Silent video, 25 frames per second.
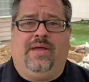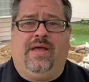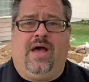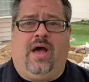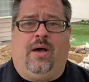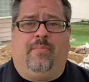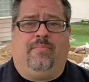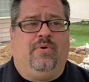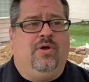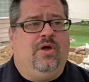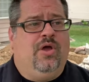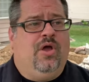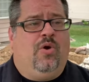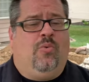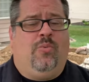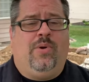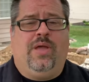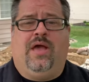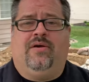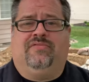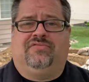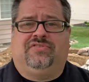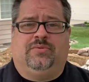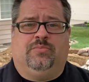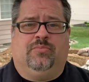up. We
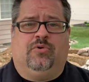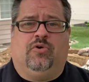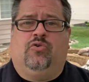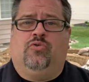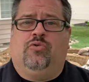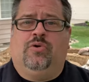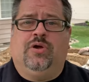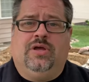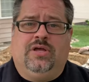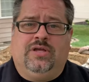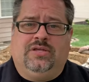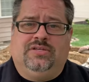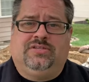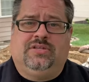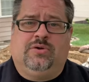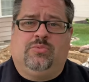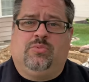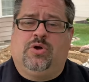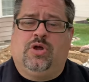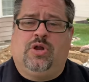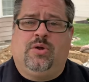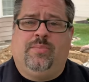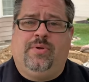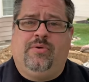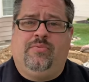have some grills that we're
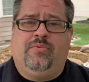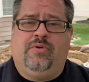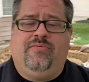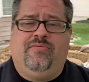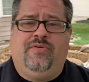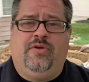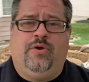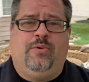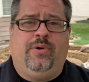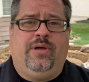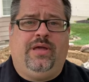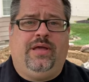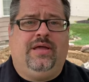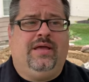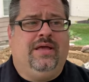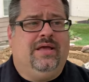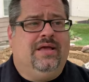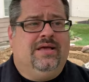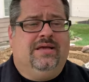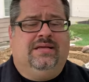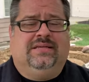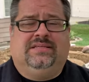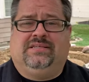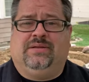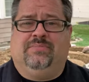gonna be reviewing,
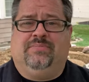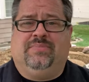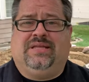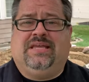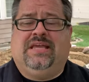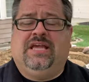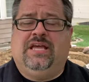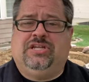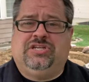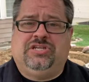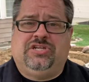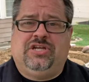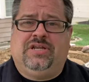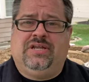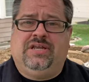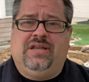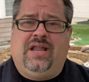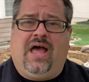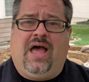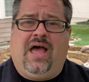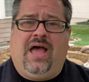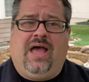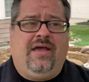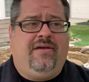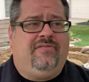some kitchen
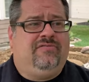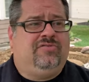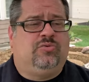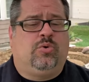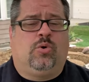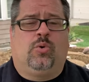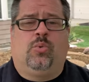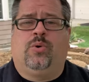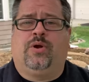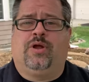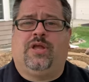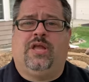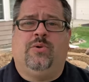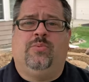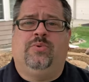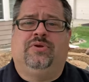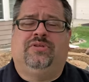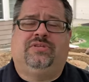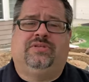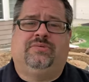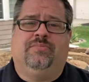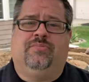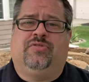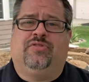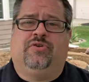knives. We're working with
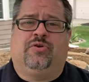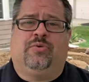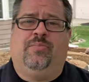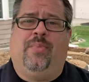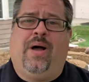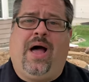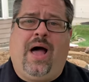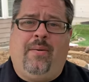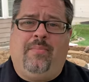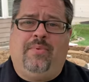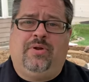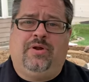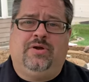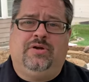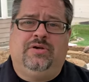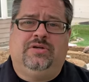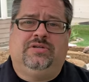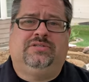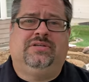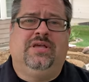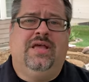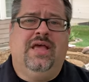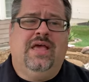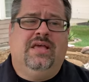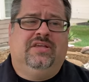some
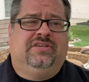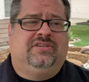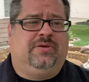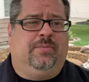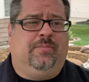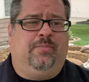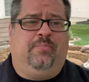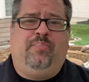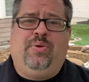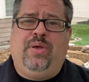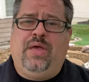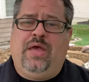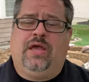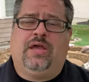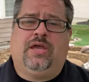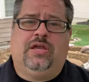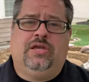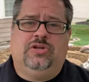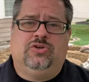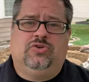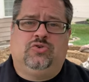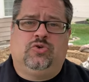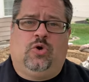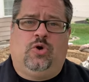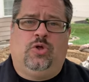thermometers, some pit
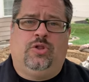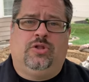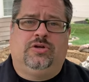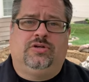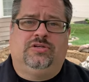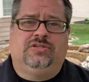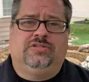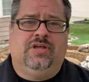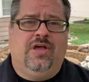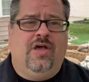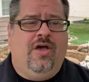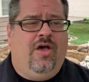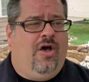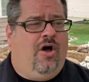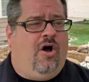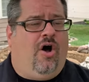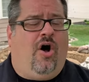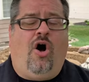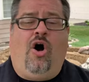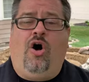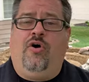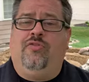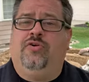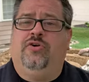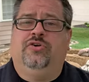controllers.
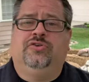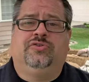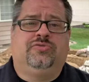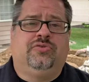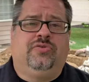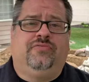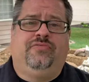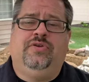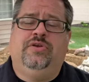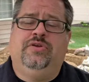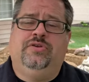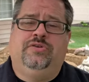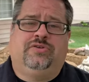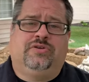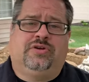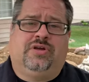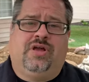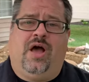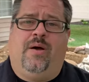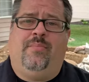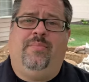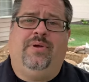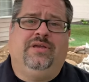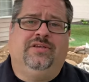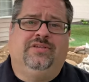All those reviews are
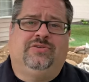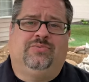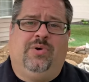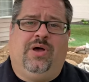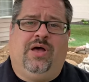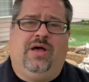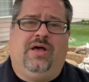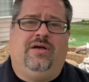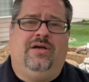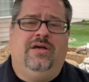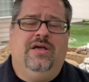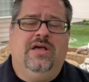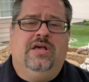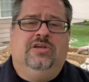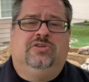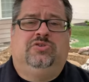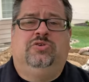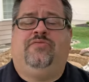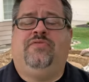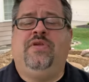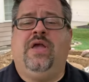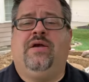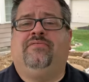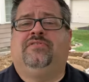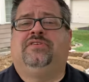coming as well. So
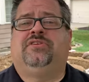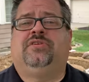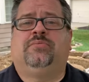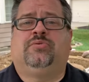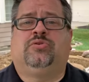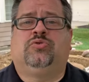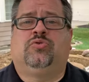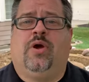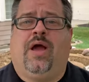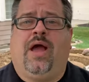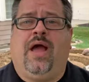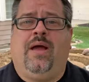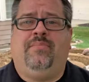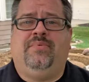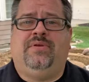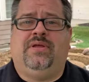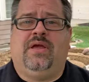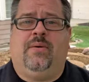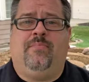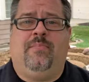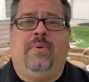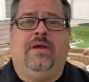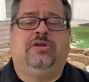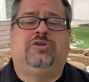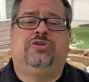if you haven't subscribed
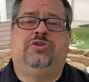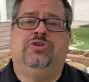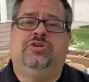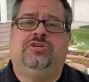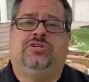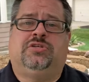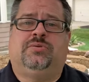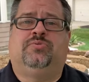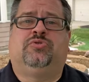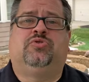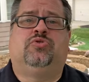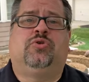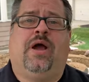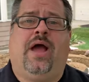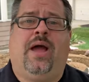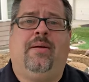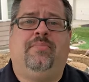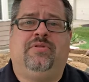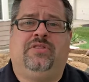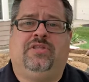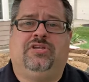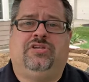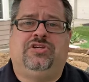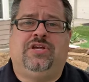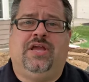yet, make sure you subscribe
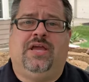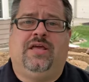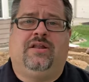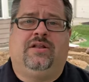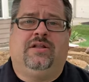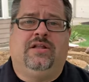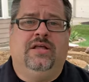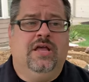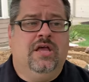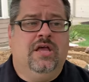to the channel